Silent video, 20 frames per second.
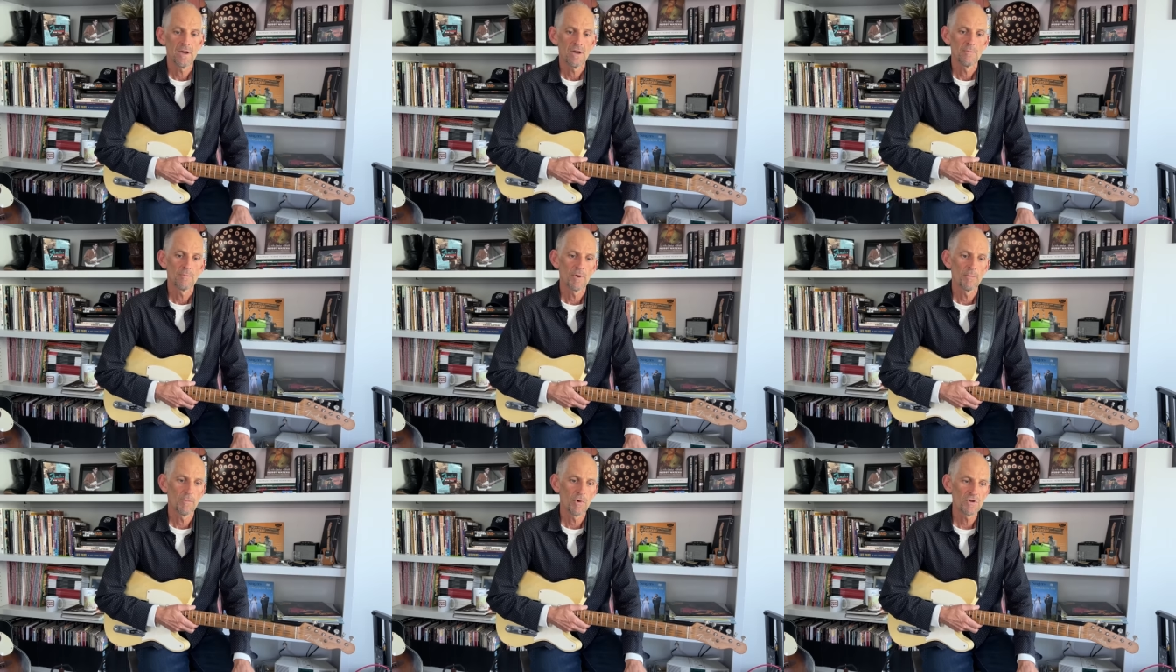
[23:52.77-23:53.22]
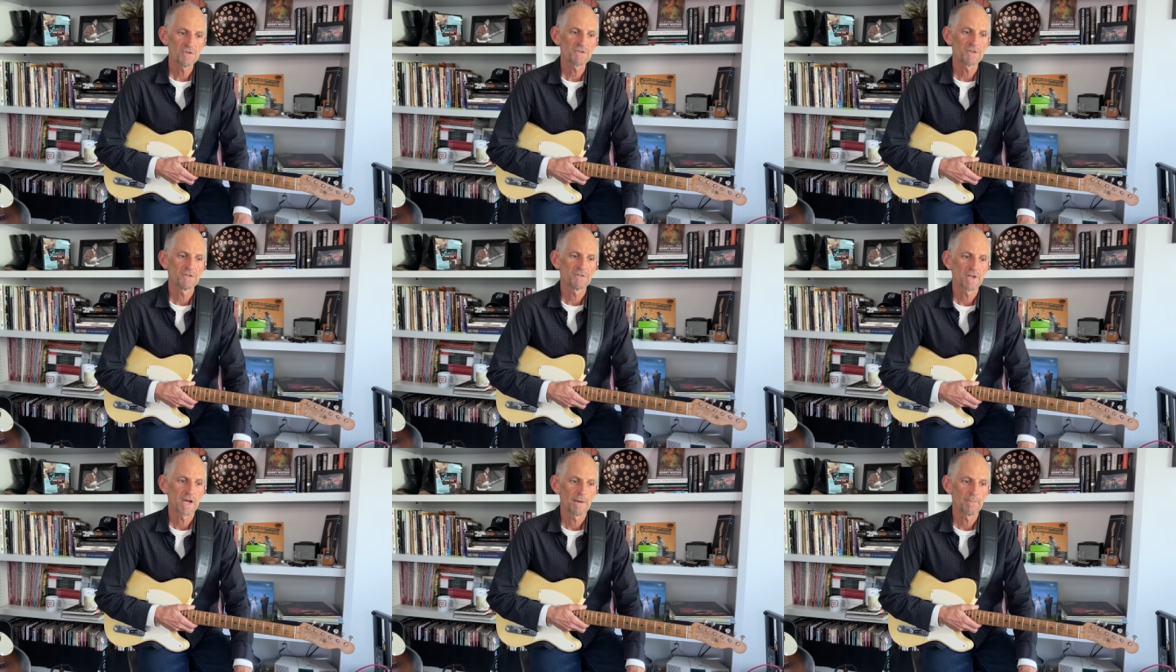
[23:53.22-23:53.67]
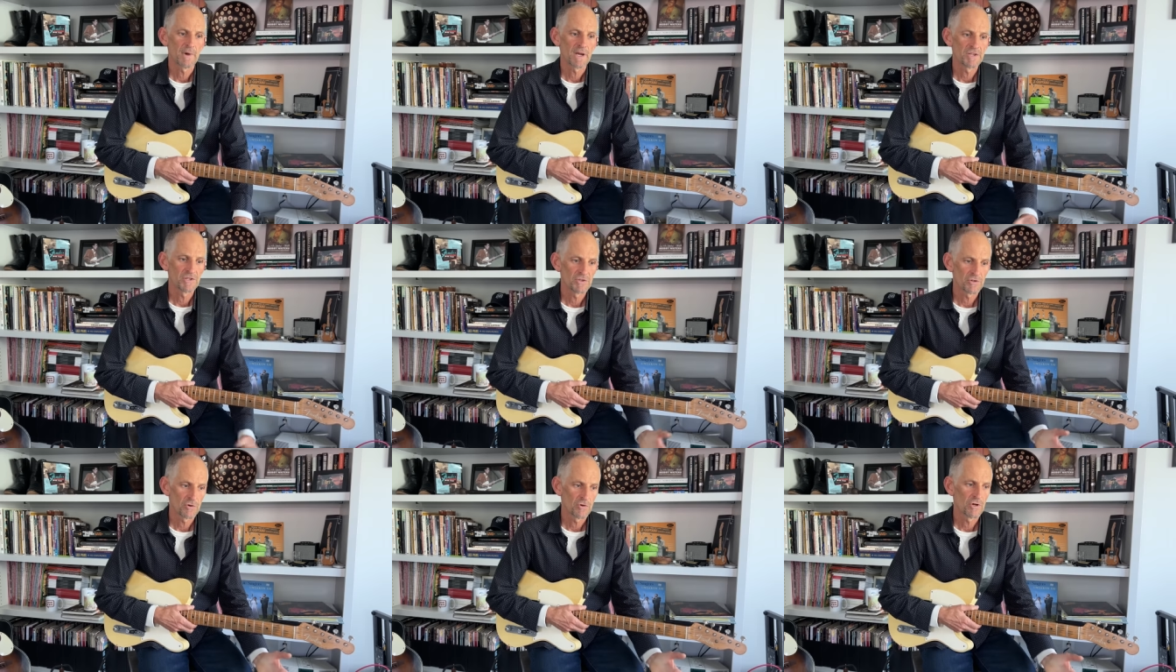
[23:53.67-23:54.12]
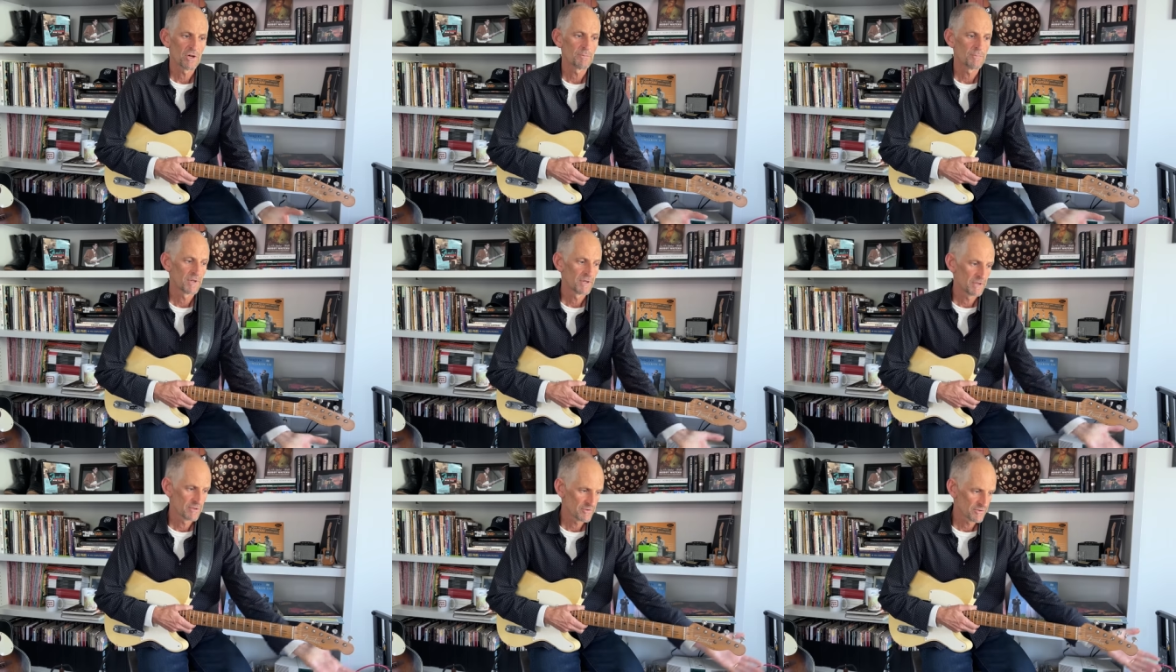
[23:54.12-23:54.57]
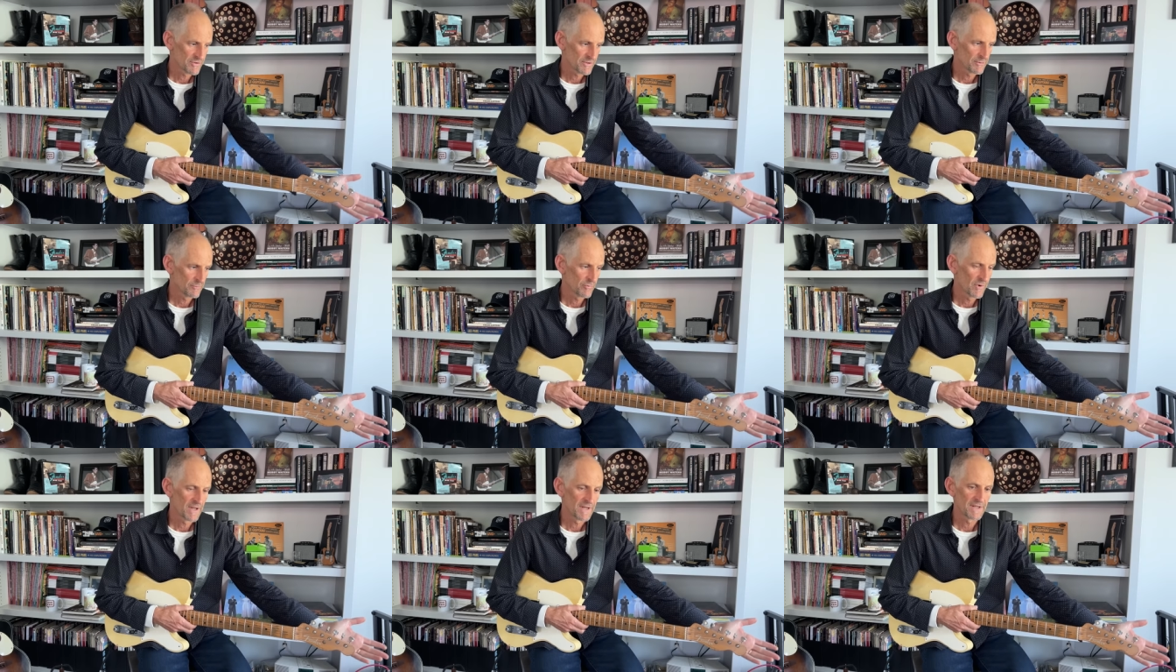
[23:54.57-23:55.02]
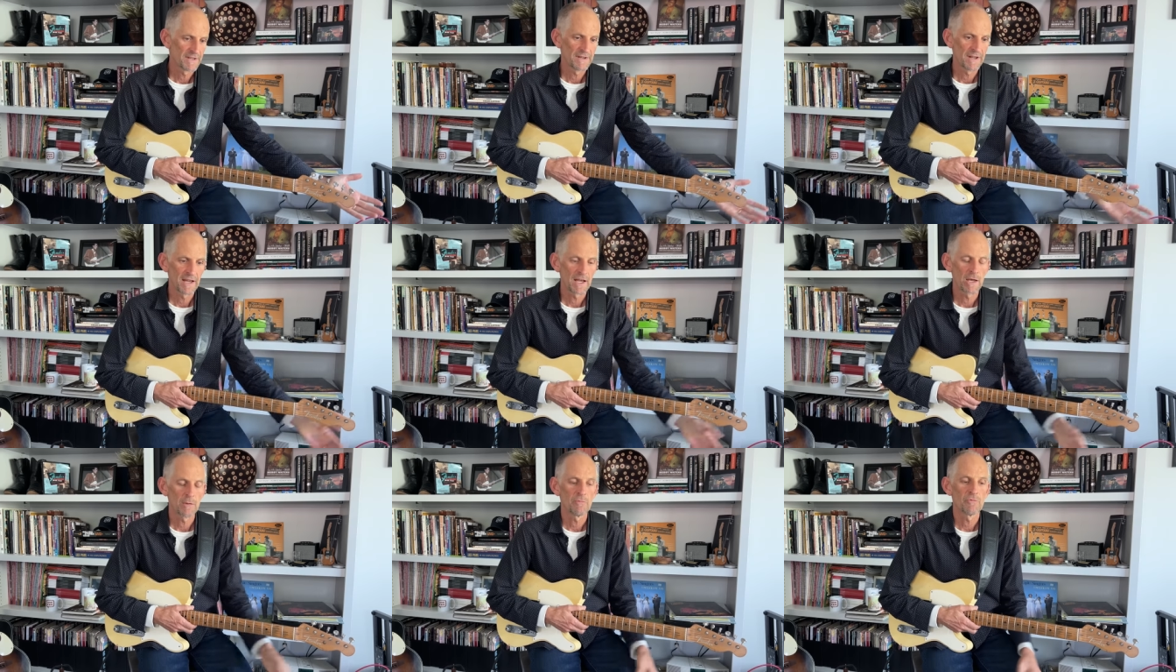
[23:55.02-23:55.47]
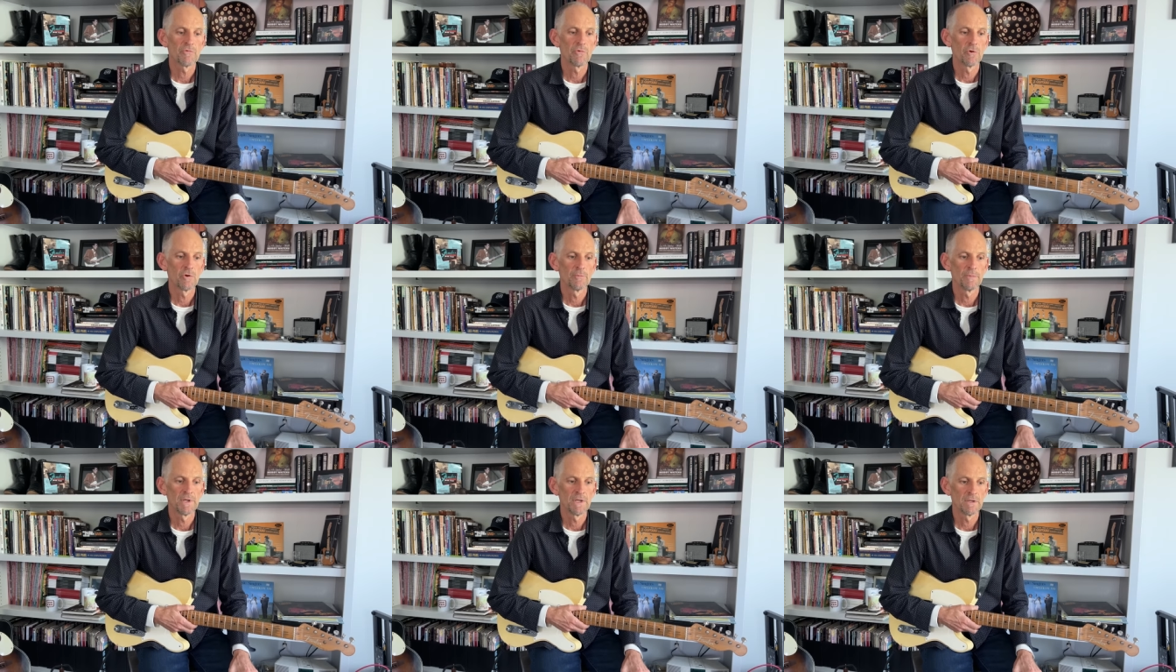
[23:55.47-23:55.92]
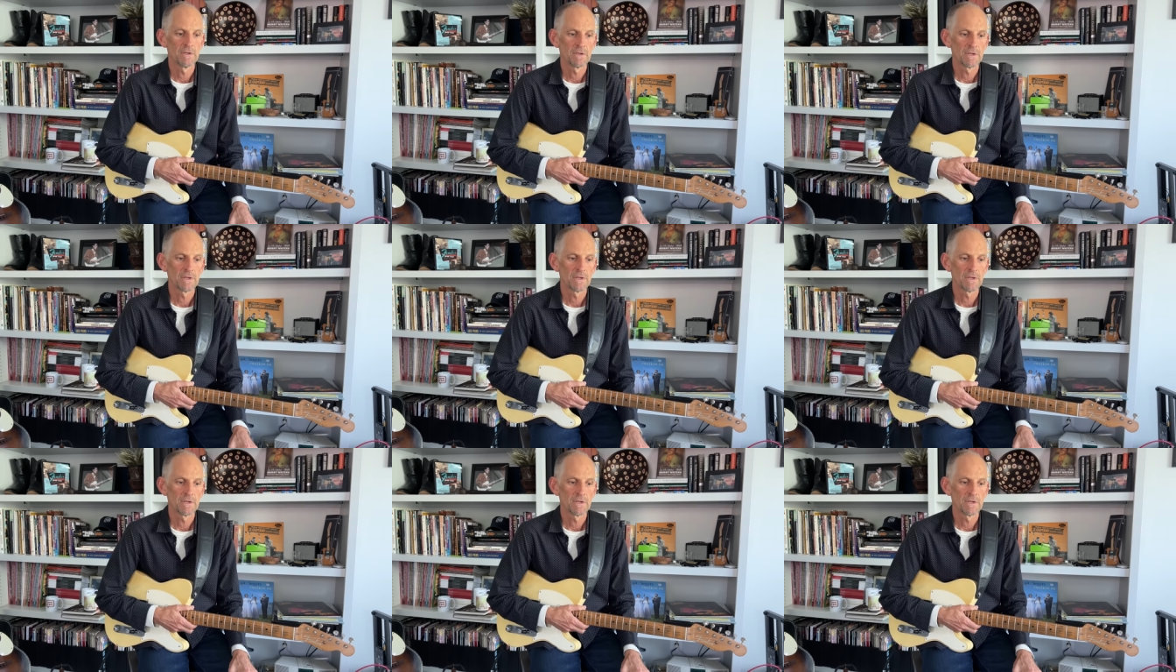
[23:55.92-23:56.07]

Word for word: But most of the time I show up and there's a rented amp for me.